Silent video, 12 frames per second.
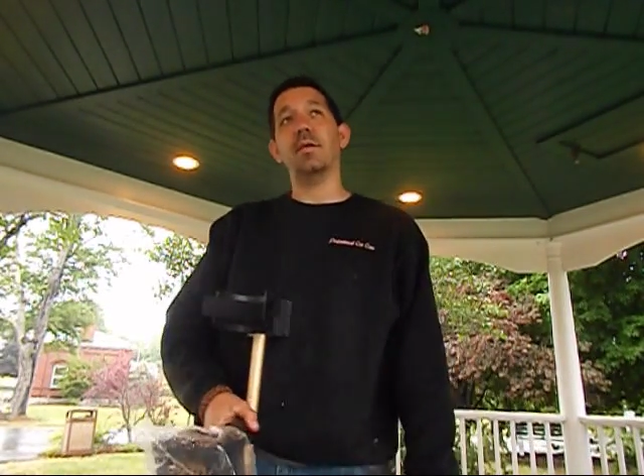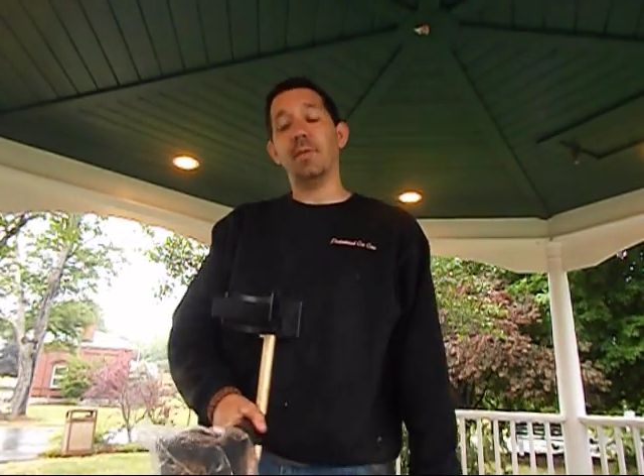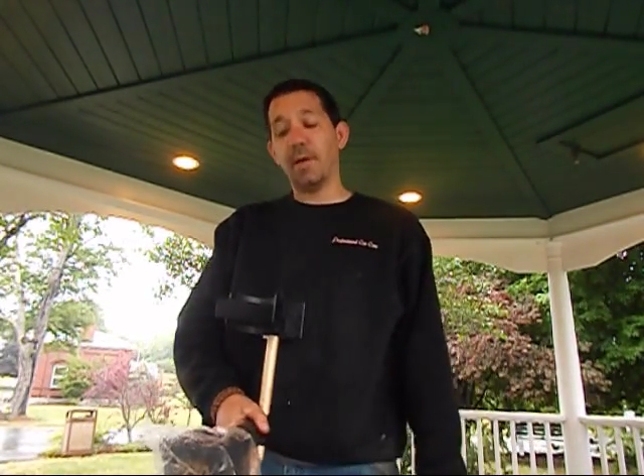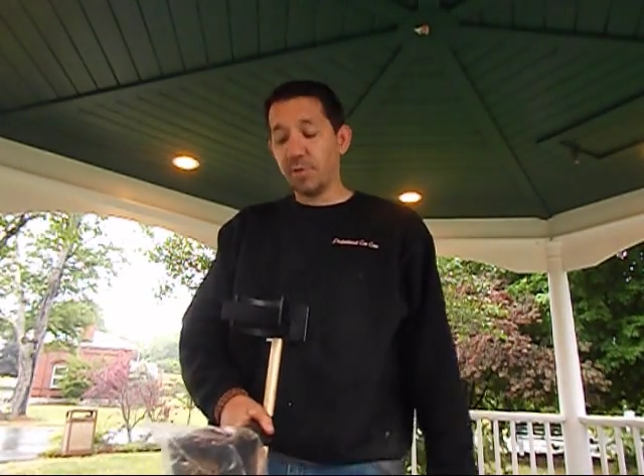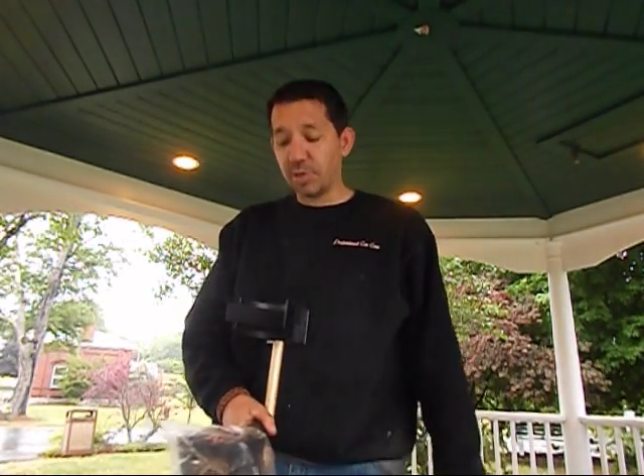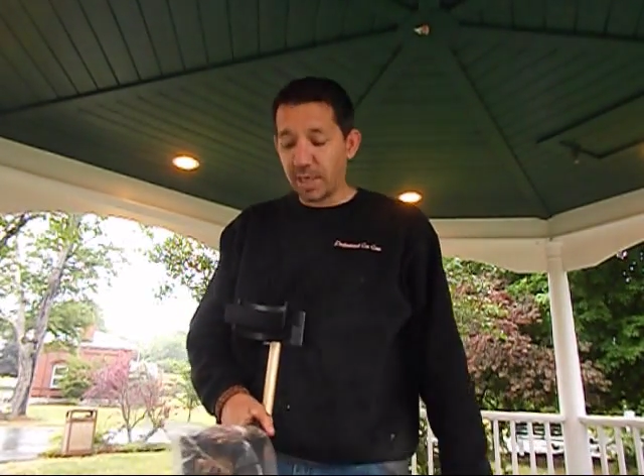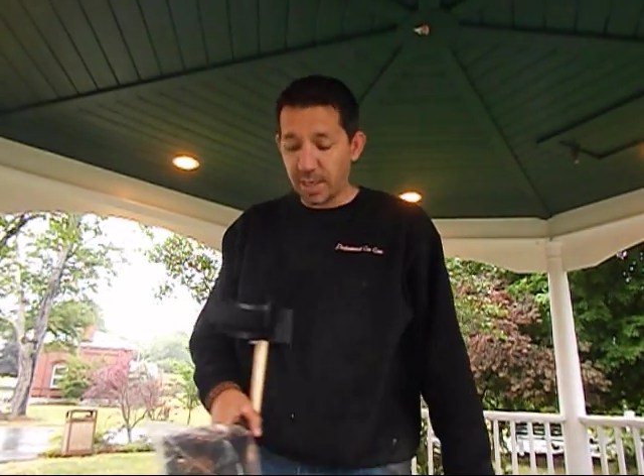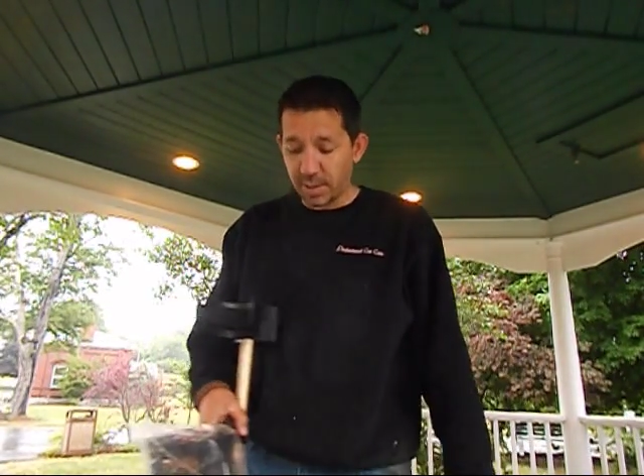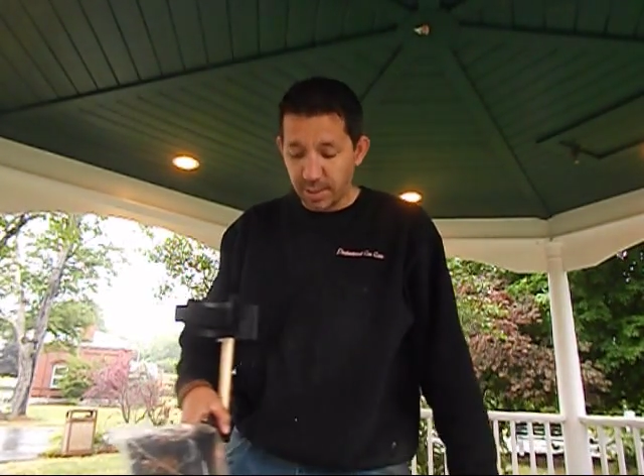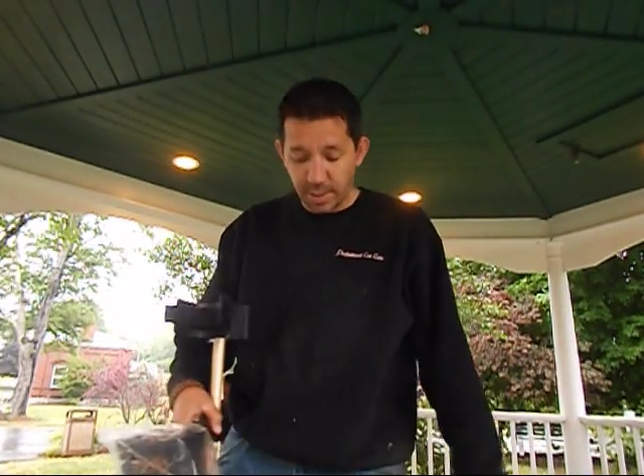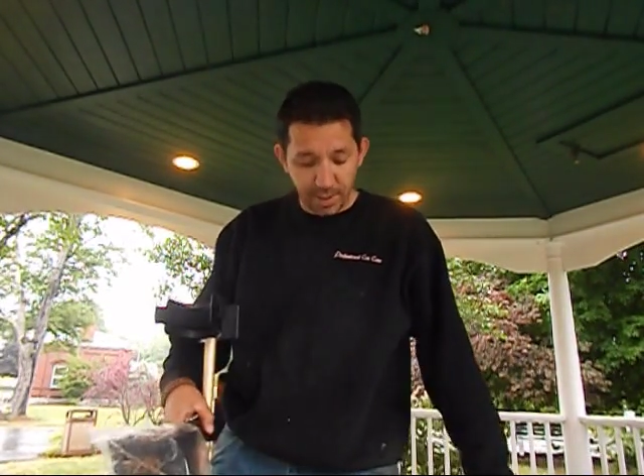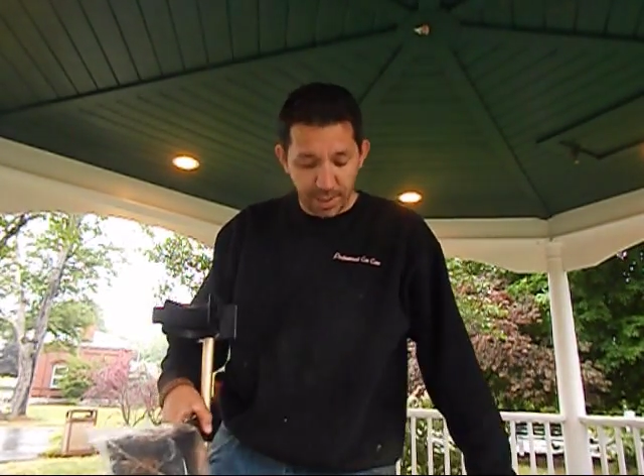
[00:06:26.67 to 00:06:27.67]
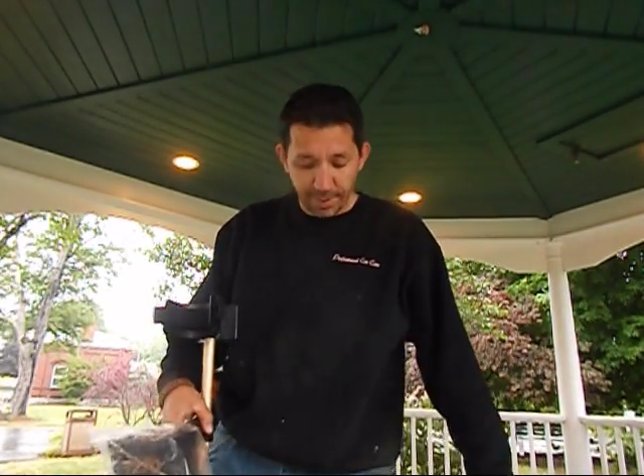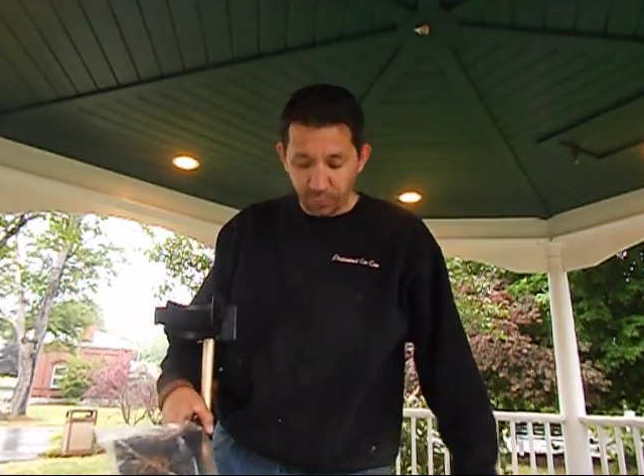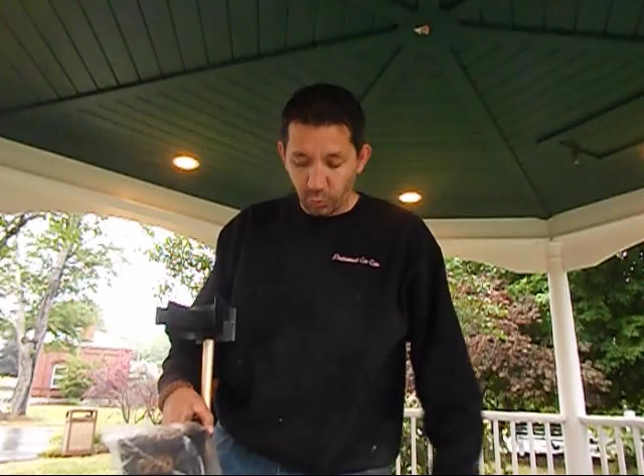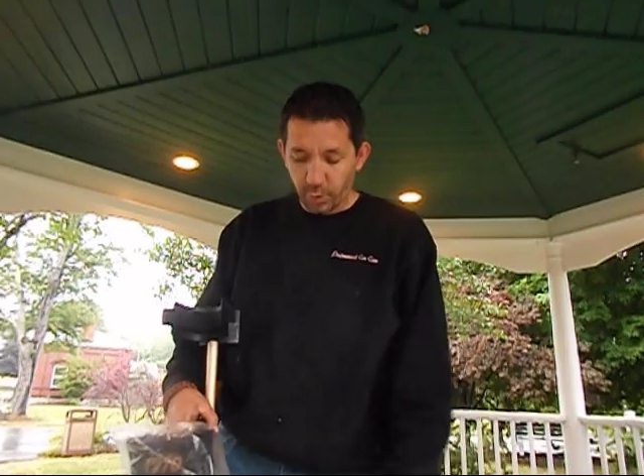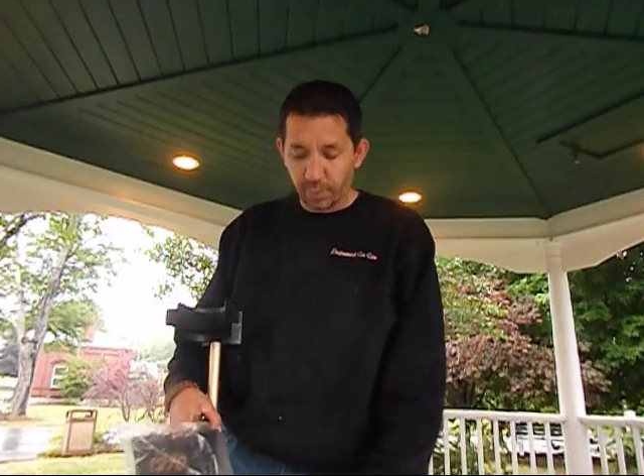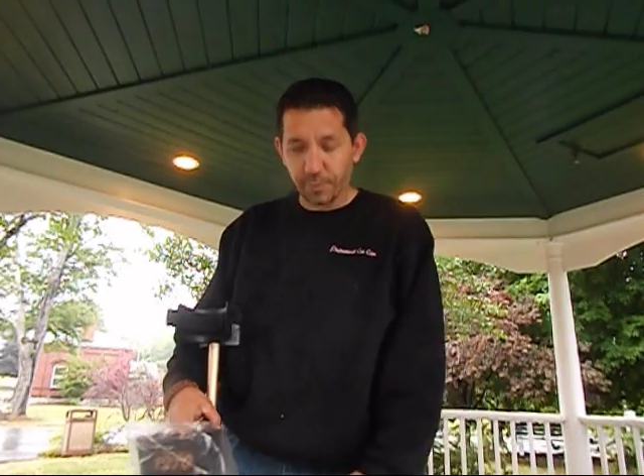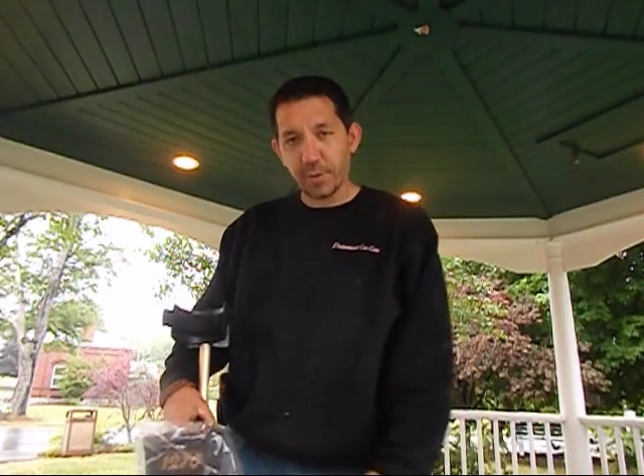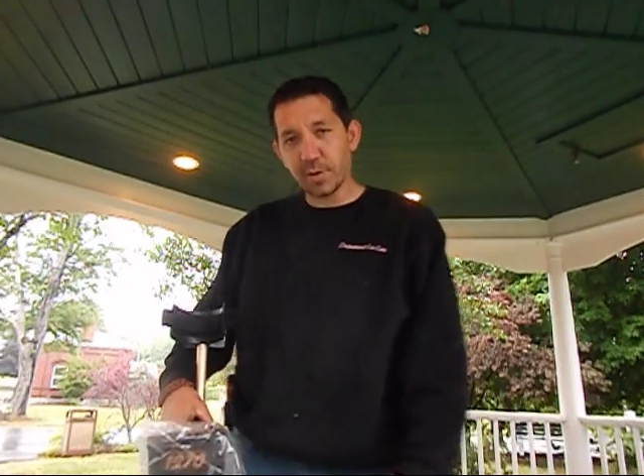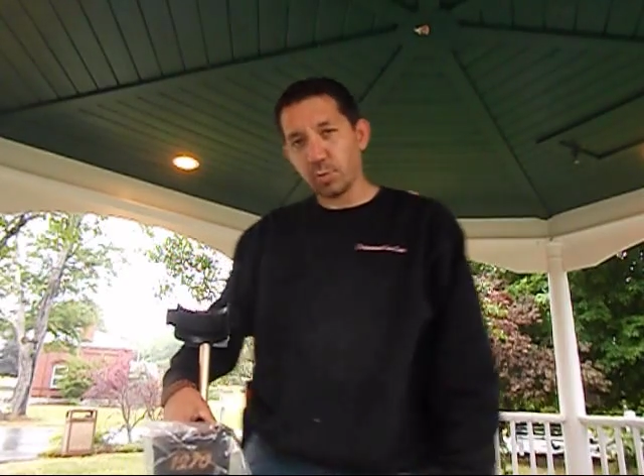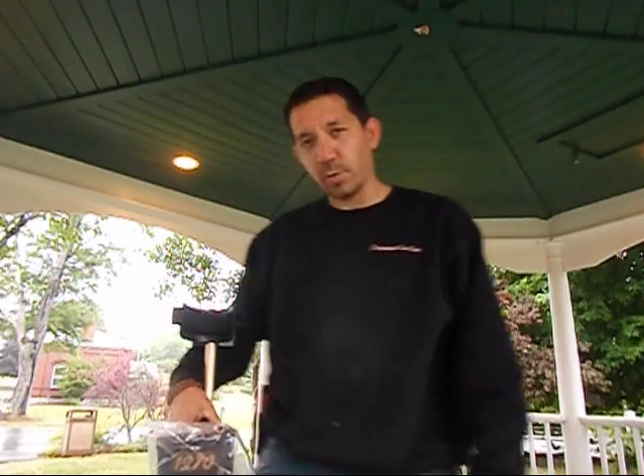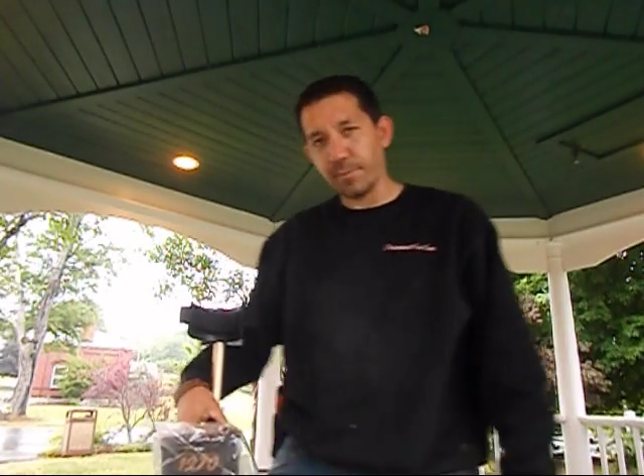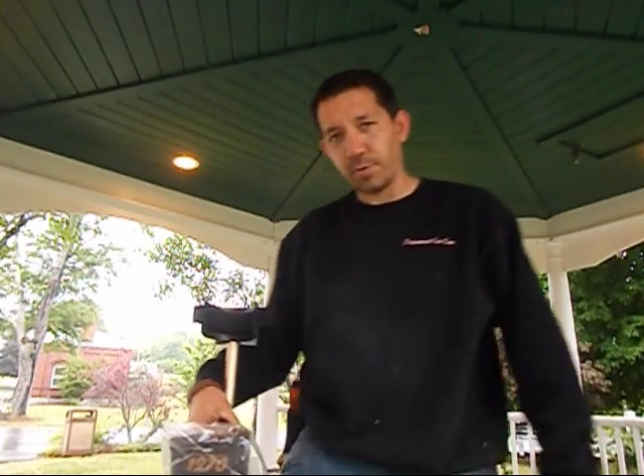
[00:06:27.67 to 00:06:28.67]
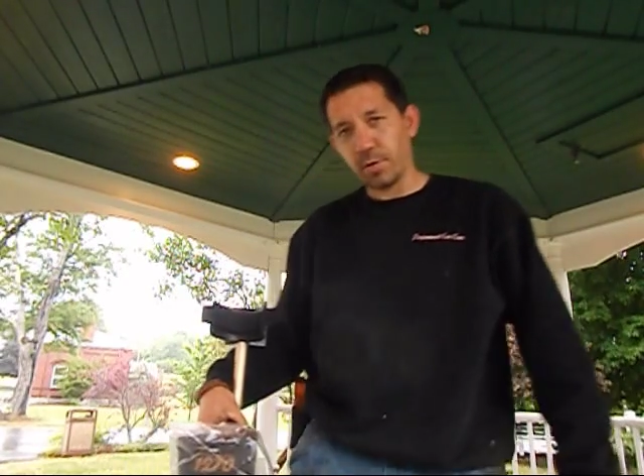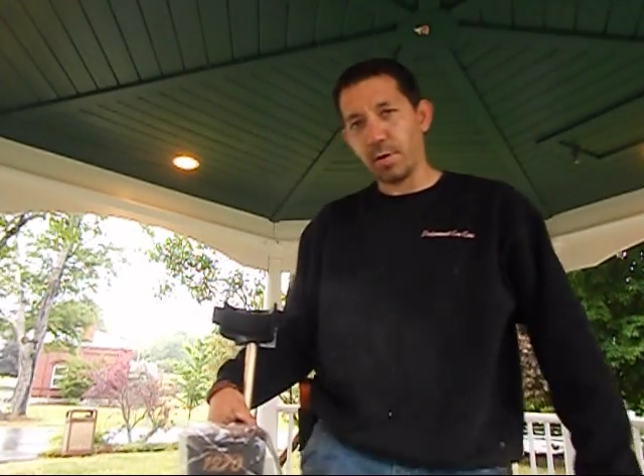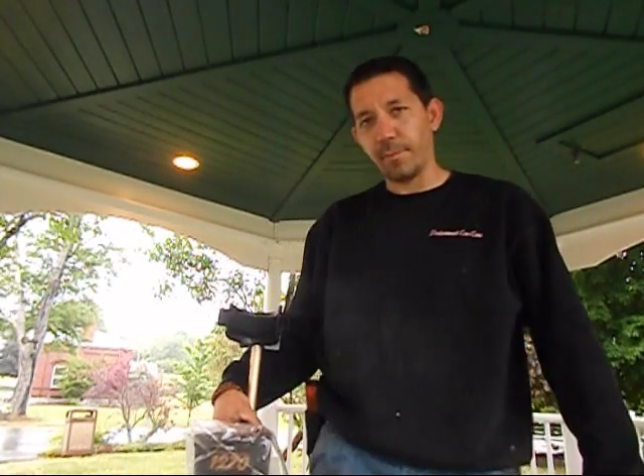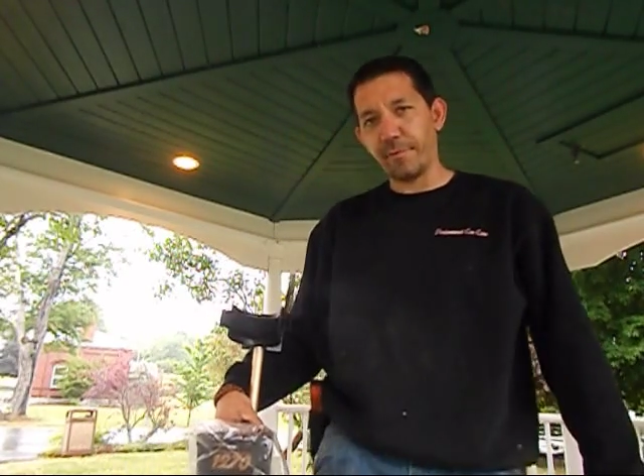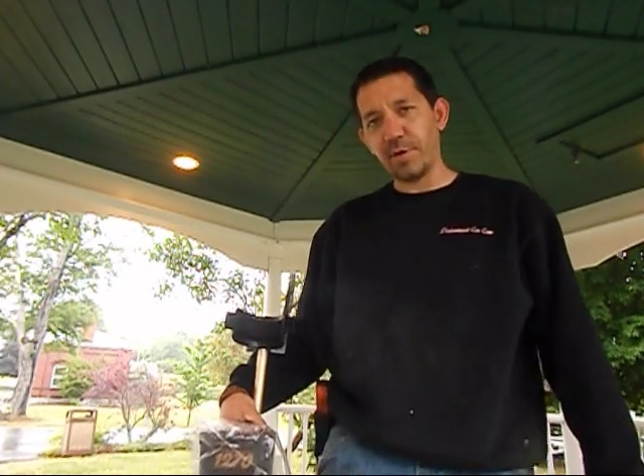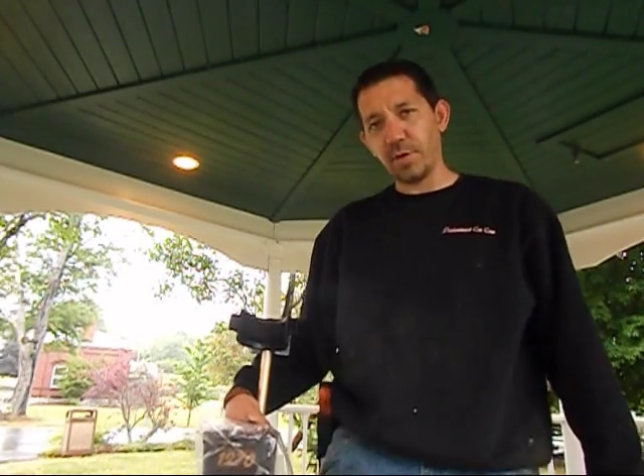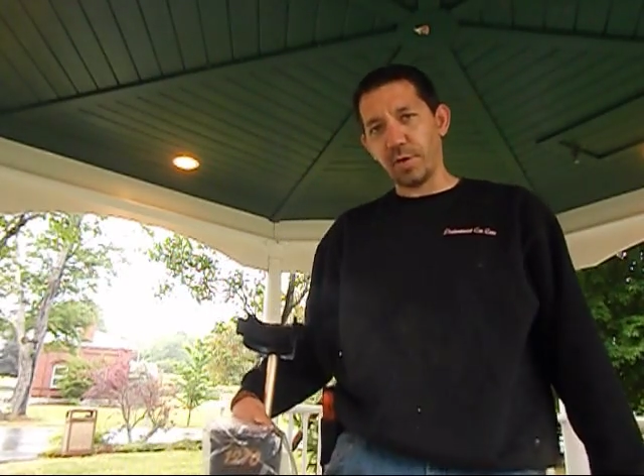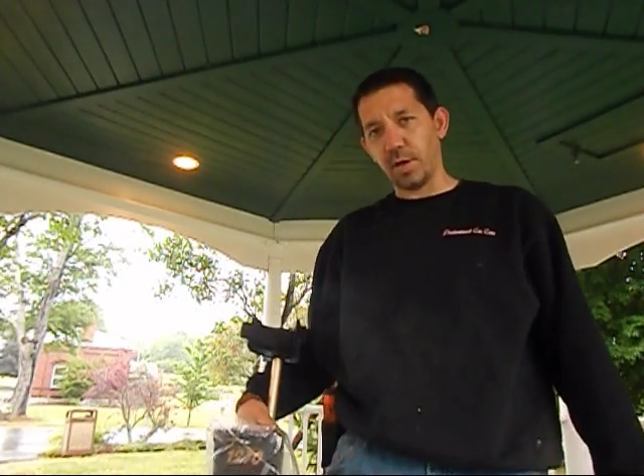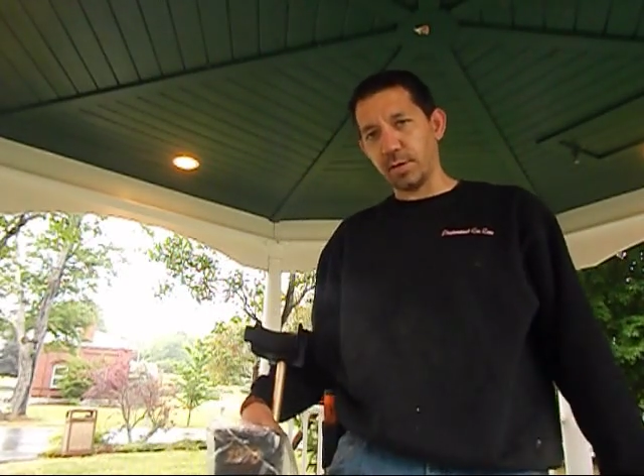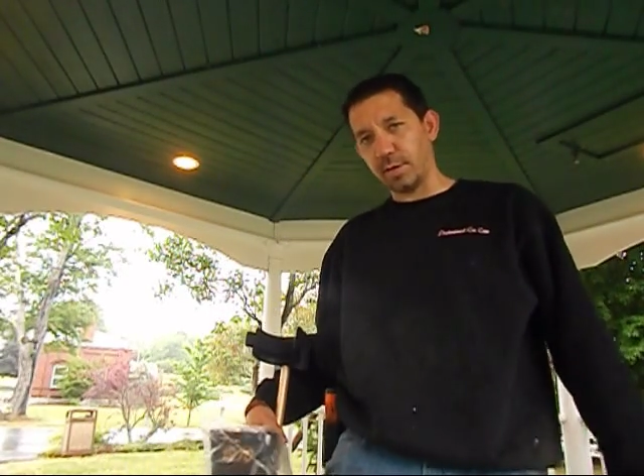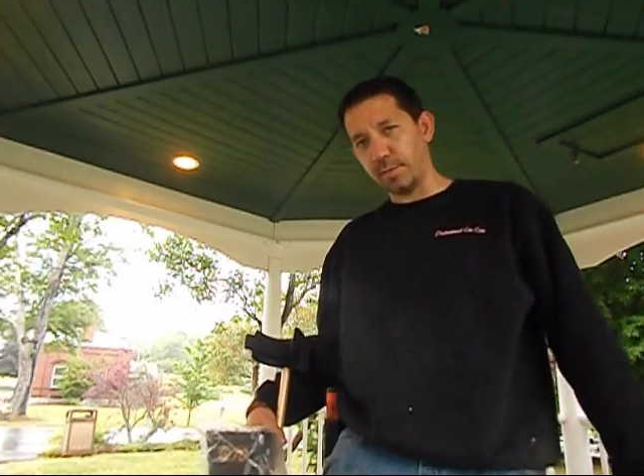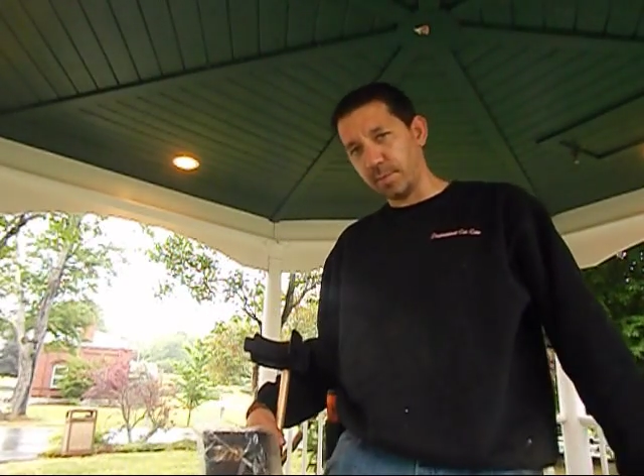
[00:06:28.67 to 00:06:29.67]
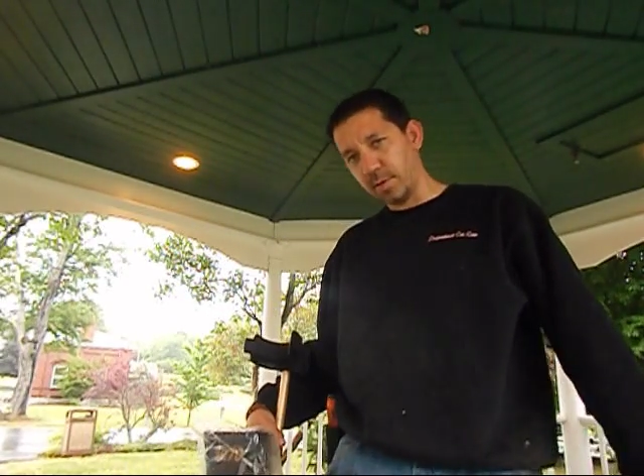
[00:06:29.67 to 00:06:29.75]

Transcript: I wish I had a 10.5 coil for this one for field hunting.